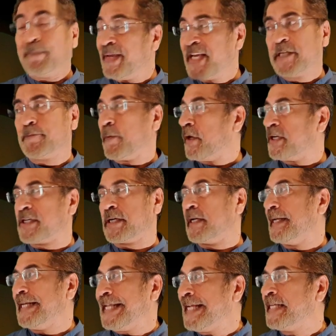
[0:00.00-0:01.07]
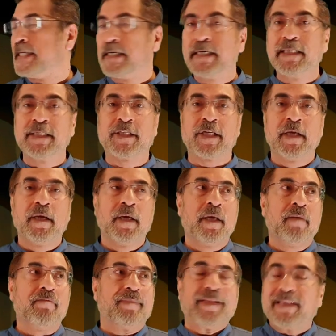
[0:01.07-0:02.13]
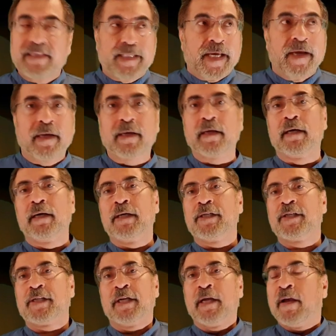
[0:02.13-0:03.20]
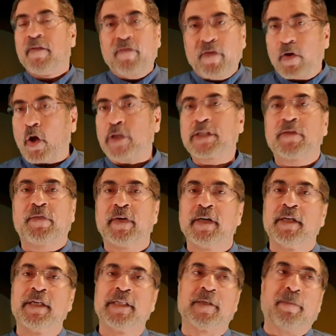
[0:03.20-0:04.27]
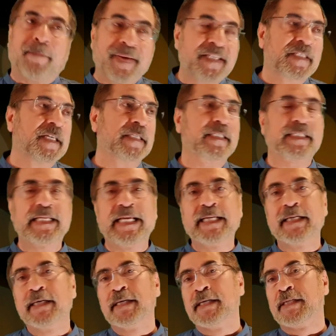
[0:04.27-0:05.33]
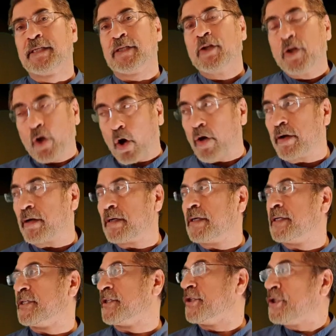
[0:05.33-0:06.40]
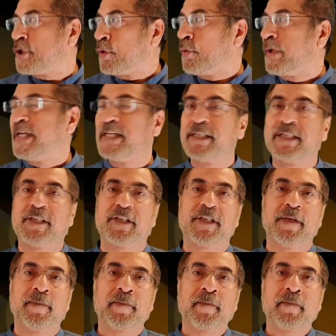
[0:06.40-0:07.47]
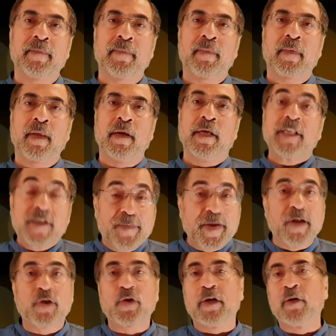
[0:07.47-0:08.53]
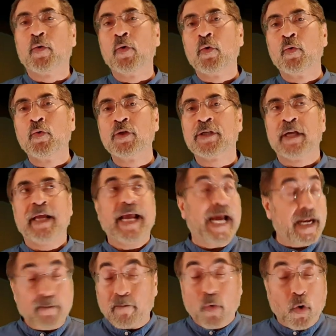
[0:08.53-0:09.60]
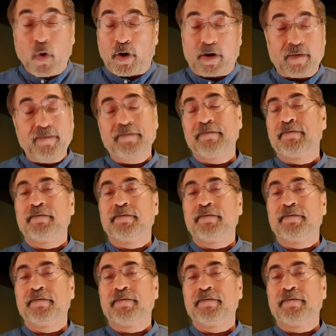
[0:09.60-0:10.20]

be it political leaders, thinkers, philosophers, business leaders, lawyers, jurists, spiritual gurus, and more.